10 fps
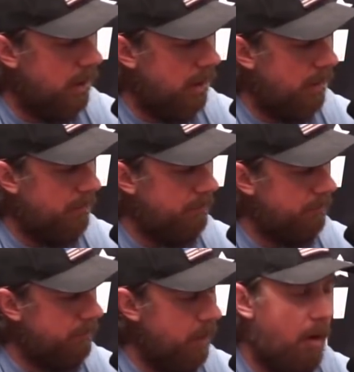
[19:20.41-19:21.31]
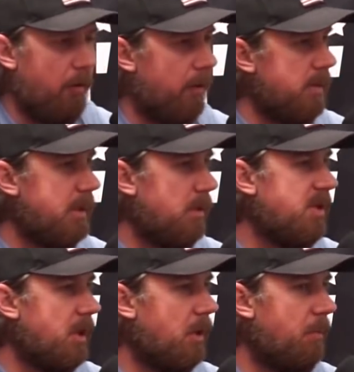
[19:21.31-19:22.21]
no, there was
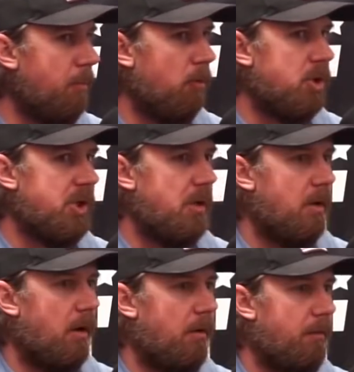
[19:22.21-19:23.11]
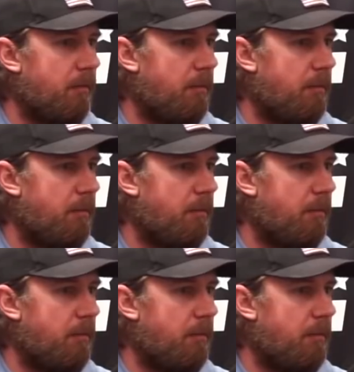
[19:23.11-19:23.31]
a good portion of